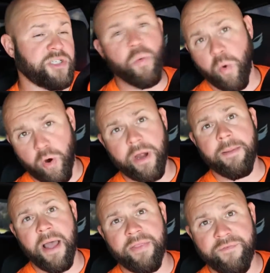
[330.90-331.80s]
to worry
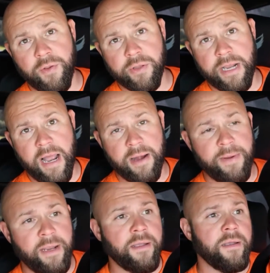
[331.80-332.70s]
about the fuel
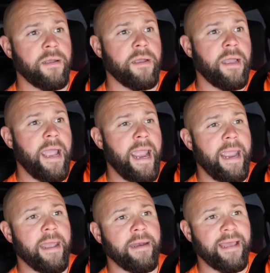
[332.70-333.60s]
economy,
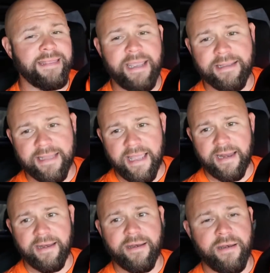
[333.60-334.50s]
and I think
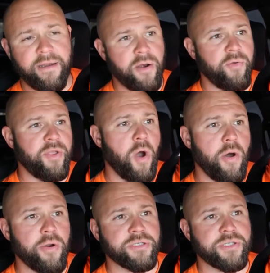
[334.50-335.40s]
that, you know, the
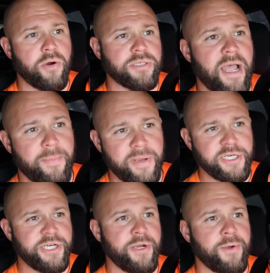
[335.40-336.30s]
auto start-stop
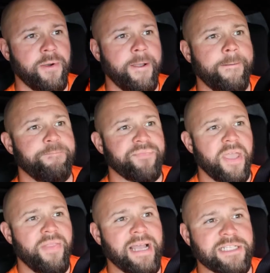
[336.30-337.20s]
issue,
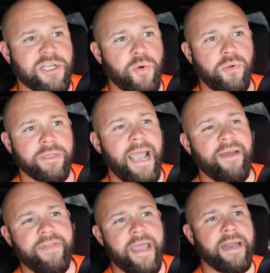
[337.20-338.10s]
that's cool to
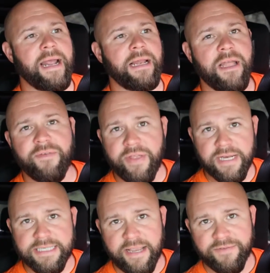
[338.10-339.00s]
have that, and I love that
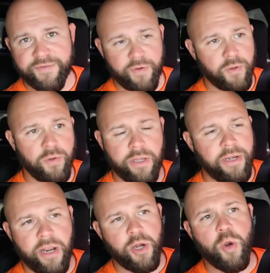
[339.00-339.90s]
it saves fuel,
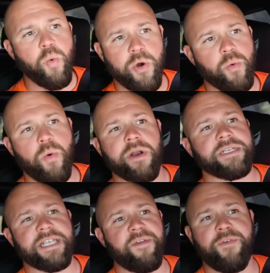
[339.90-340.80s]
and who wouldn't want to
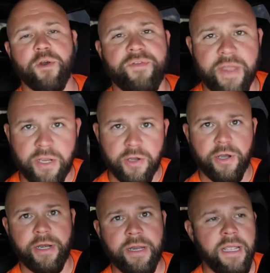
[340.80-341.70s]
save fuel if they
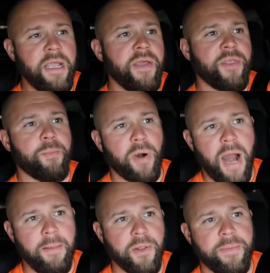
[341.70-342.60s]
could? The
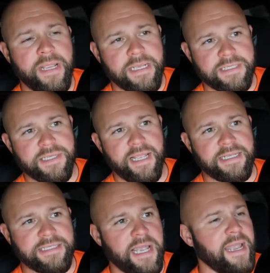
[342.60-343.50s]
problem is
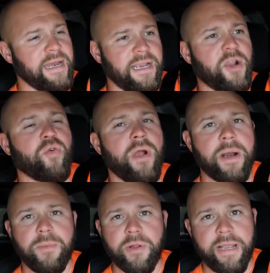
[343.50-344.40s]
it's an
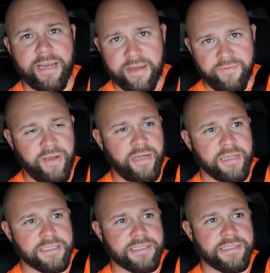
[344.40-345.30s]
incredible
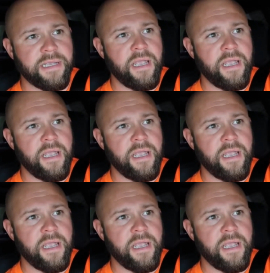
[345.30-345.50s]
inconvenience